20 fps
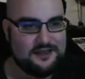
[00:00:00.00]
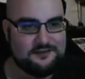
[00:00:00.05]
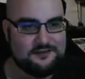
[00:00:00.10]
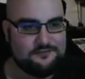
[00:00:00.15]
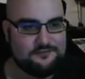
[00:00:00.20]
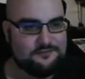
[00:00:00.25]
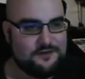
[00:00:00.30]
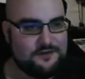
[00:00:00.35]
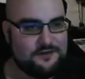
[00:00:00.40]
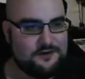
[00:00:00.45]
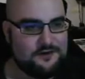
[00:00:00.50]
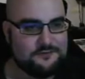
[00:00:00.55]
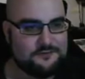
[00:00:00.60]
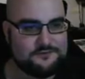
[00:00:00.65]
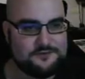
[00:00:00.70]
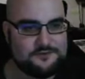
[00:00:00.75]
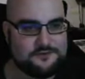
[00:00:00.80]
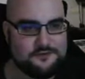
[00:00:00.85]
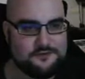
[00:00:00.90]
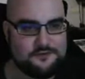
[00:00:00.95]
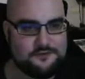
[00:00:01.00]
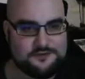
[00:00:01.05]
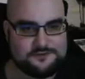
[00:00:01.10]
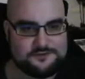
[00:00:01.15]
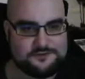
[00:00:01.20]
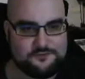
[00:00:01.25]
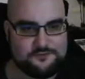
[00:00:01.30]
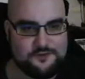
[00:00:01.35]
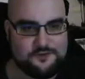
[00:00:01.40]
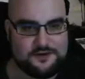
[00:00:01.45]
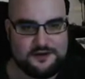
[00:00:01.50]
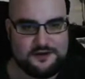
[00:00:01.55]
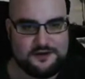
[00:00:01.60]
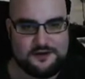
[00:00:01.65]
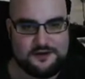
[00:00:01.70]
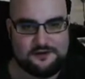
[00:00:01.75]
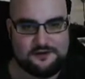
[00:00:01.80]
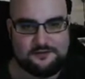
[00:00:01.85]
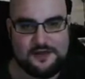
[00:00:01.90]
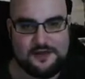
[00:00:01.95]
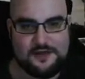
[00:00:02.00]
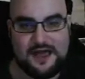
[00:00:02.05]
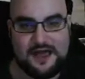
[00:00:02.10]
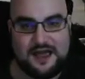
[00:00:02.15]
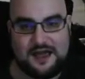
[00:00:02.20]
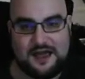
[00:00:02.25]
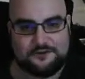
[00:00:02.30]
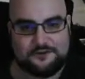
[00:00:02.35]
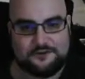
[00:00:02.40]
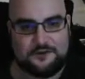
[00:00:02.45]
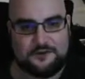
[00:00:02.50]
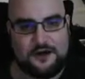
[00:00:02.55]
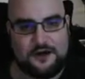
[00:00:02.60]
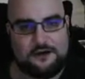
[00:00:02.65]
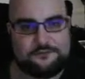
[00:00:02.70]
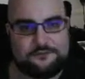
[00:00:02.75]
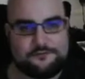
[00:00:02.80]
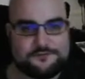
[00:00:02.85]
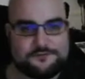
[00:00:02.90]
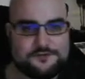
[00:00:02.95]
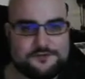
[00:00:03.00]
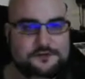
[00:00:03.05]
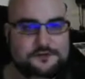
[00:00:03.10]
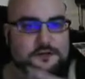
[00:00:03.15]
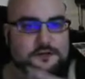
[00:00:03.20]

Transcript: found this one here, the Hacker Loft.